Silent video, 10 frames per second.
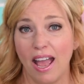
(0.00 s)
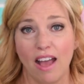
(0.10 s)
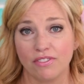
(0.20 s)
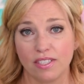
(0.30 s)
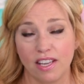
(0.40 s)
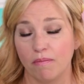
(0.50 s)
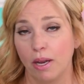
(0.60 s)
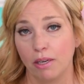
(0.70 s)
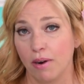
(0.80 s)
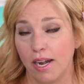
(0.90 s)
have to save
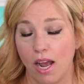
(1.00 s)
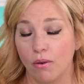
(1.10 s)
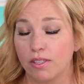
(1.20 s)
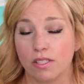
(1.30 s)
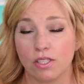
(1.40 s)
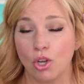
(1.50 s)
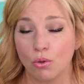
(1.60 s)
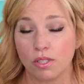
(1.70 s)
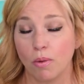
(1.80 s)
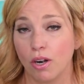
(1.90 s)
money right now. It's
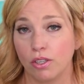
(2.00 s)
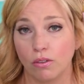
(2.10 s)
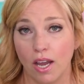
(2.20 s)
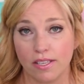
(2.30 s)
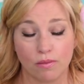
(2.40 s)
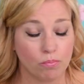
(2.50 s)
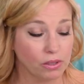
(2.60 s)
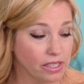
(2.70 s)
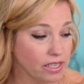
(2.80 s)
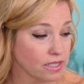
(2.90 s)
so smart, you guys.
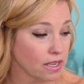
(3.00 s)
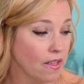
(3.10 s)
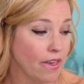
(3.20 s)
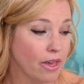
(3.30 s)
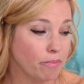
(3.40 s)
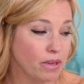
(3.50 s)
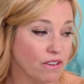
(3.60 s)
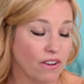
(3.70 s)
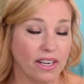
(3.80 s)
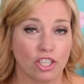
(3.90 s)
Please be
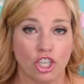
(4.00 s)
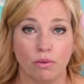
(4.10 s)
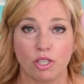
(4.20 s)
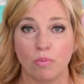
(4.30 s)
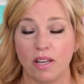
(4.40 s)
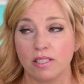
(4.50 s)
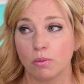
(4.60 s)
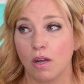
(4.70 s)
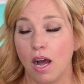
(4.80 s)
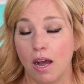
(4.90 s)
financially
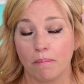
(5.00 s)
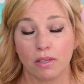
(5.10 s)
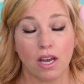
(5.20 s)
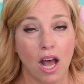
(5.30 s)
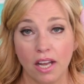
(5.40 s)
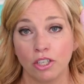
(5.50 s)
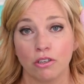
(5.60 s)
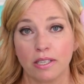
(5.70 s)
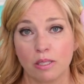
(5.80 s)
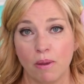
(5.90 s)
responsible. Cut
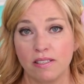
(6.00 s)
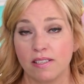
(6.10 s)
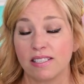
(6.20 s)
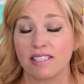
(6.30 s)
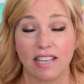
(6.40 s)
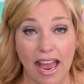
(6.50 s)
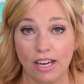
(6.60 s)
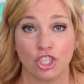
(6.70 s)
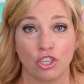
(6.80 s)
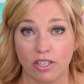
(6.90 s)
your expenses,
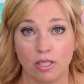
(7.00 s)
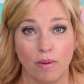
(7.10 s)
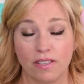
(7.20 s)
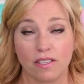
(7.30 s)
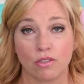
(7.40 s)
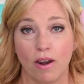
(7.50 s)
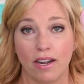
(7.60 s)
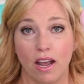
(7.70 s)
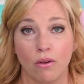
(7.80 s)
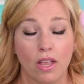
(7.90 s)
slash your expenses right
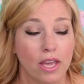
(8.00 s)
now.